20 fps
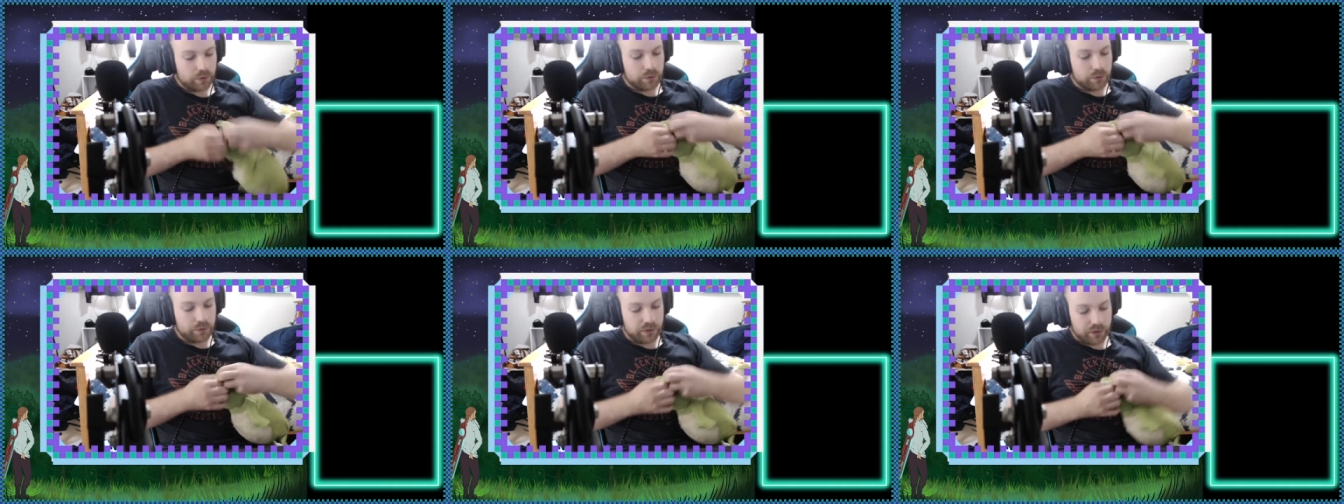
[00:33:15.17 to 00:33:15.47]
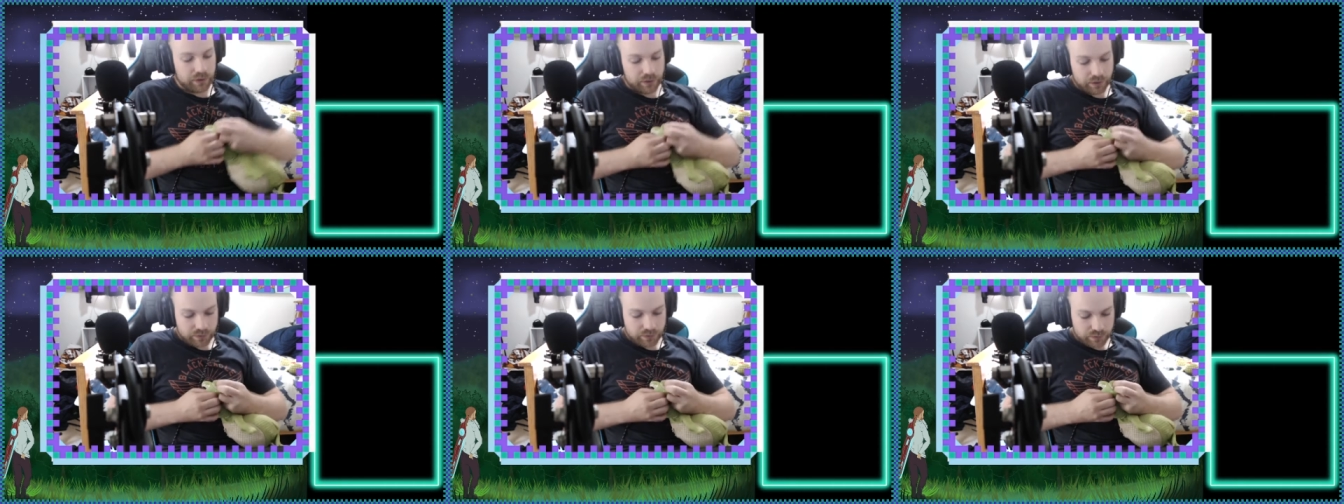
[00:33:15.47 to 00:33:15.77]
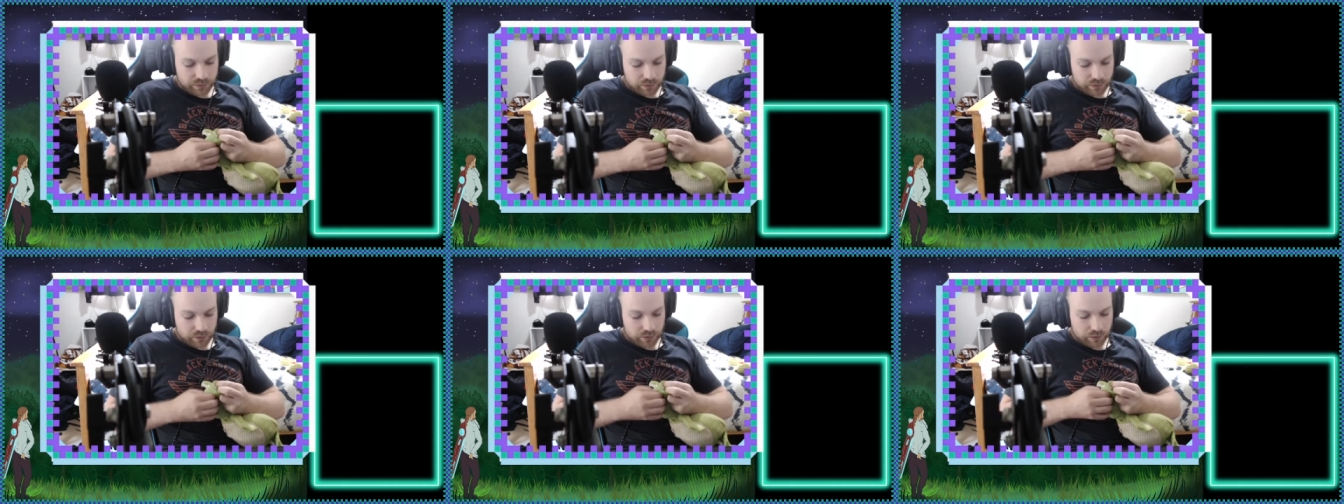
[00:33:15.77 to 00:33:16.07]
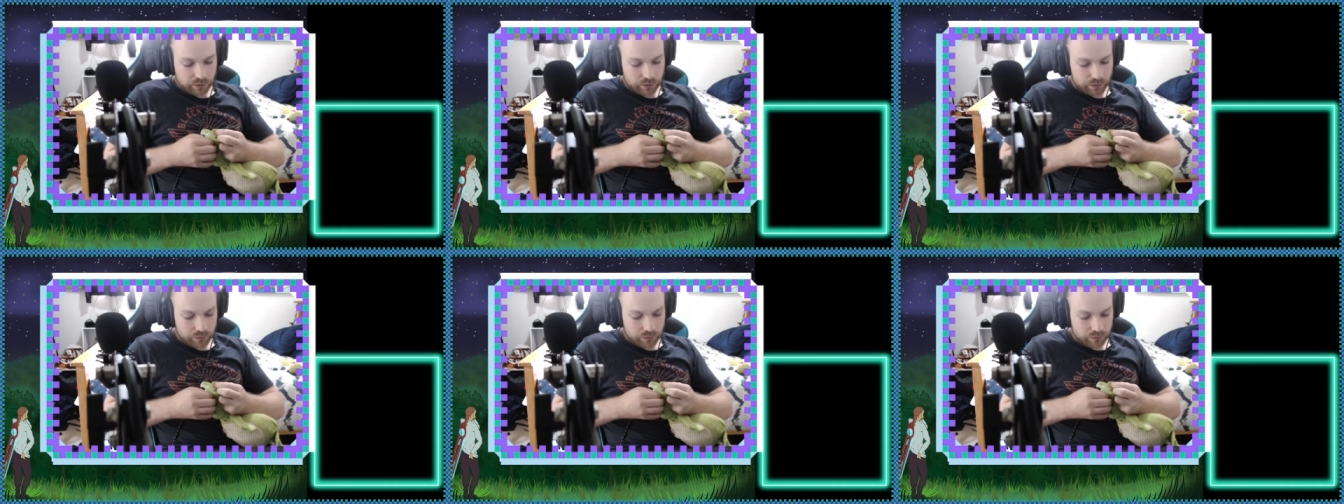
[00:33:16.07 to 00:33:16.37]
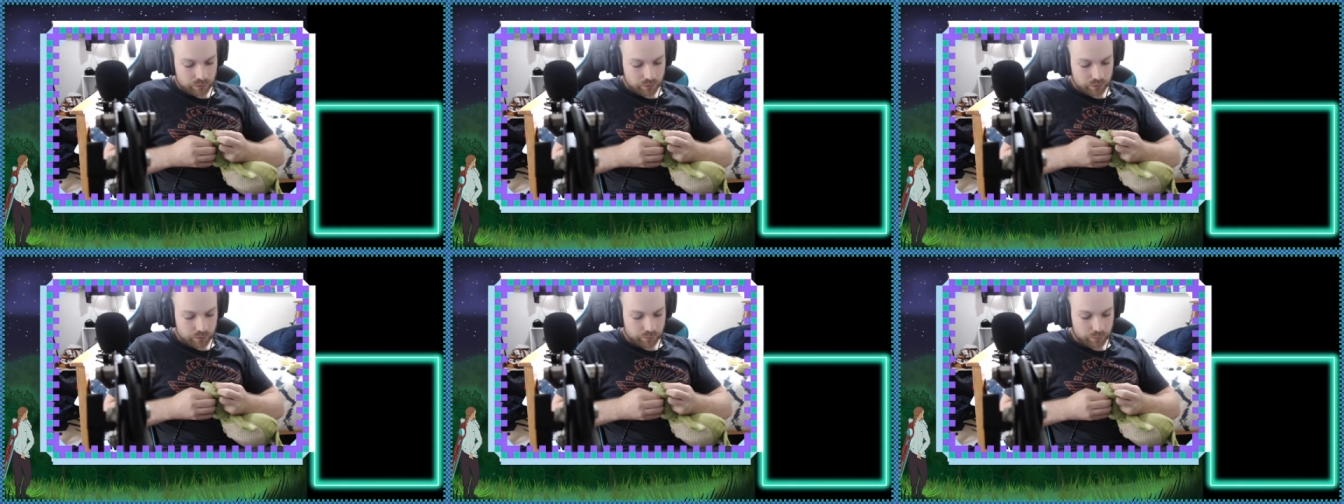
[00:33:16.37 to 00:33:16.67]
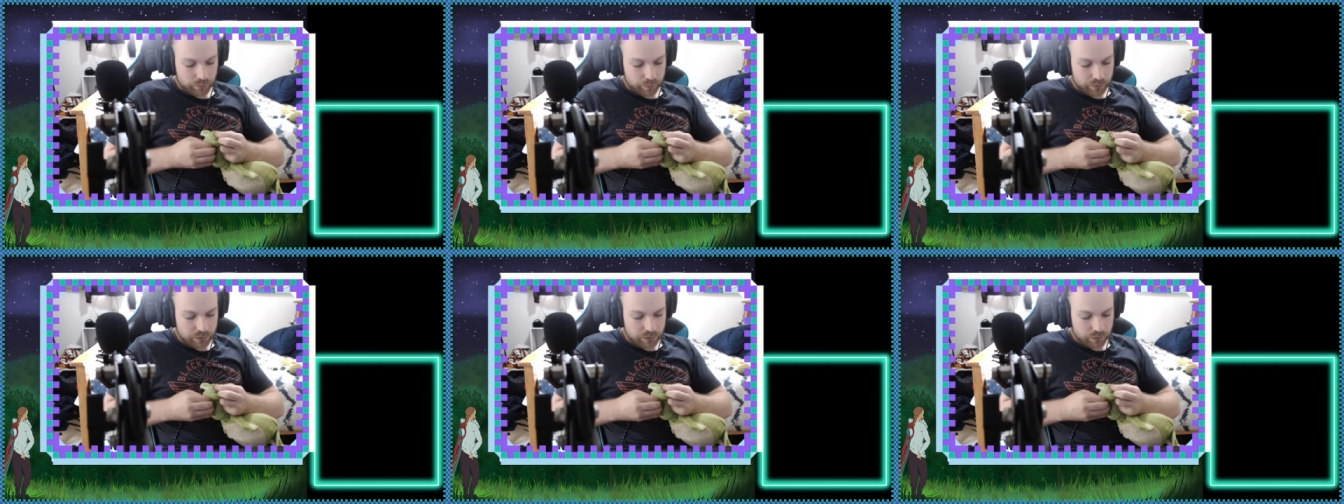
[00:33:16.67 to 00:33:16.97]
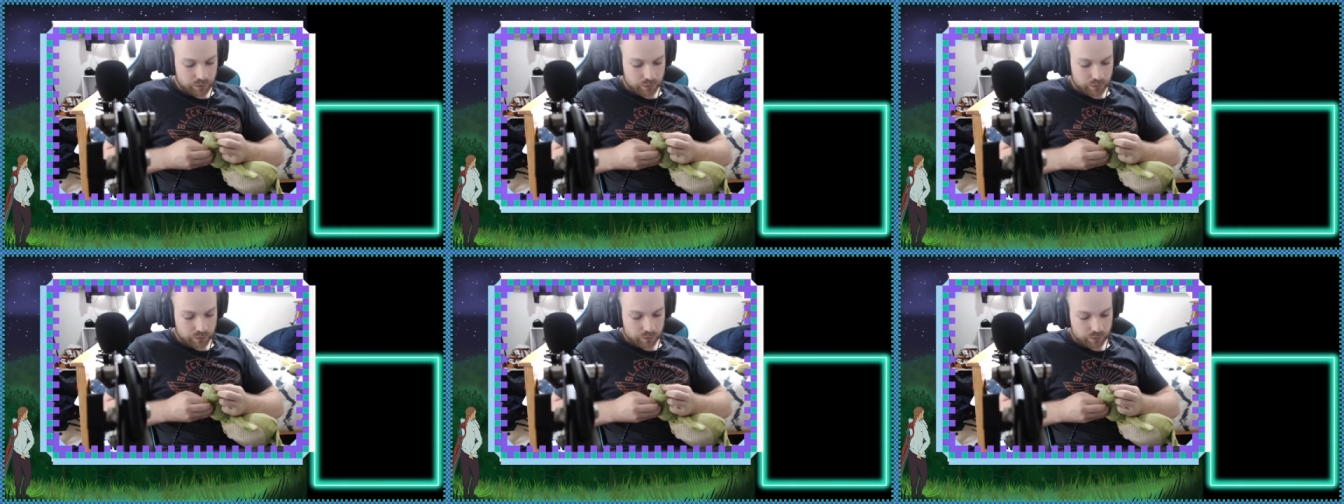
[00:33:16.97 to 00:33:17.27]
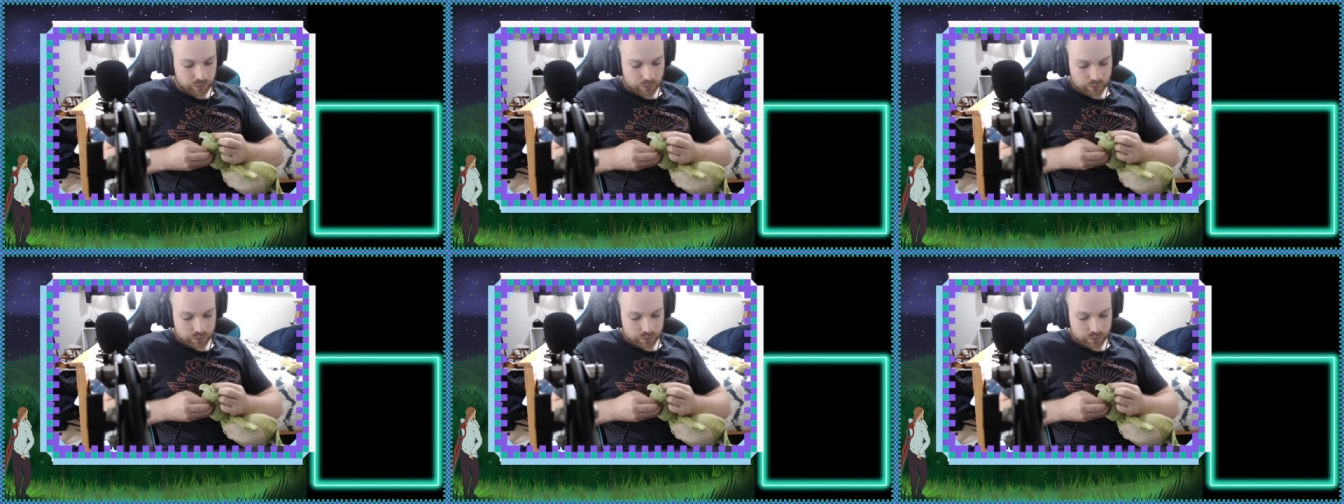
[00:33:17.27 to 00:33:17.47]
on the inside of the material.